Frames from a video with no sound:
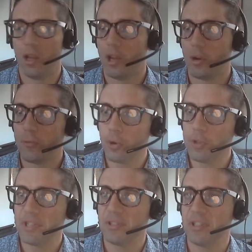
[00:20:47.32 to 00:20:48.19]
And of
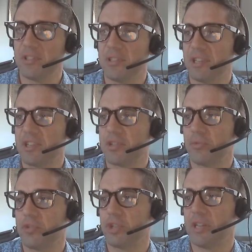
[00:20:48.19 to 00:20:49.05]
course, at the intersection
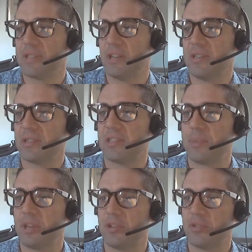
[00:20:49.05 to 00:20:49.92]
of GI science and
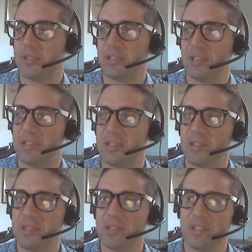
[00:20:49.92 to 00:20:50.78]
spatial statistics,